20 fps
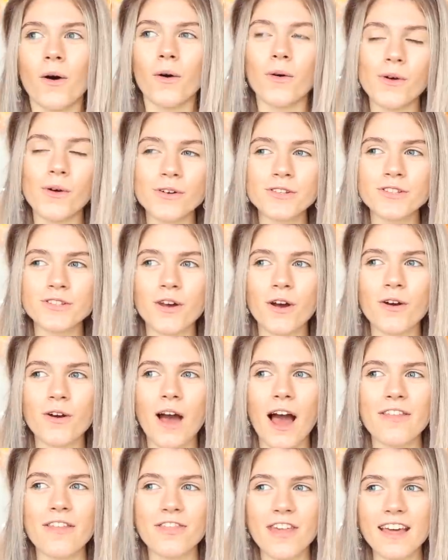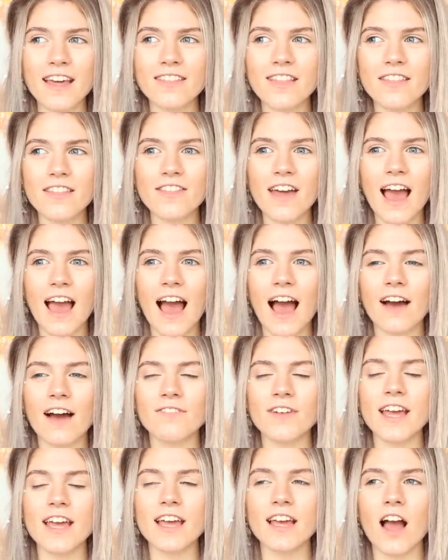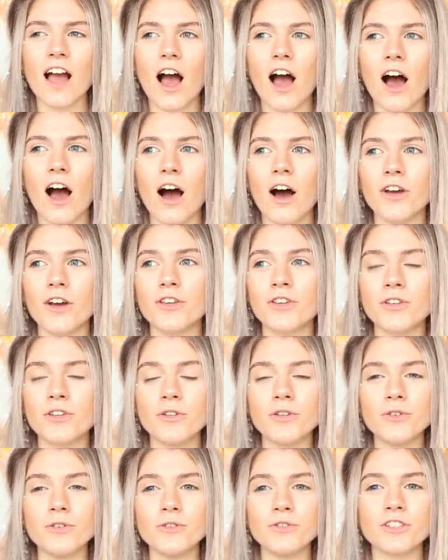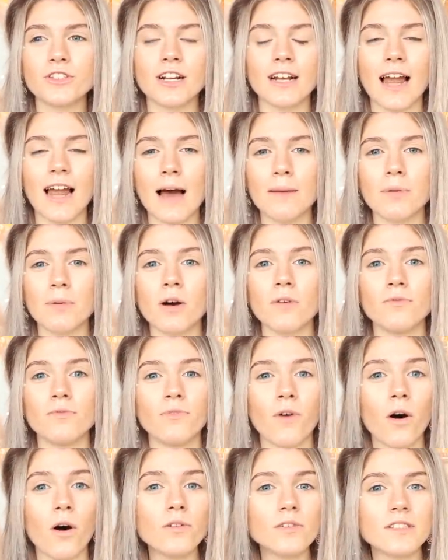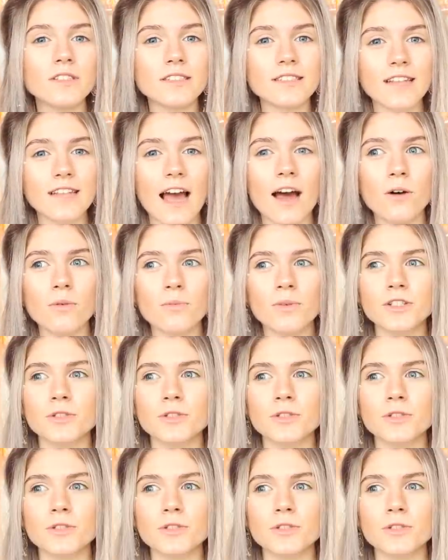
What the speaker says: Also, I think that they're having a huge Glambot Vault sale,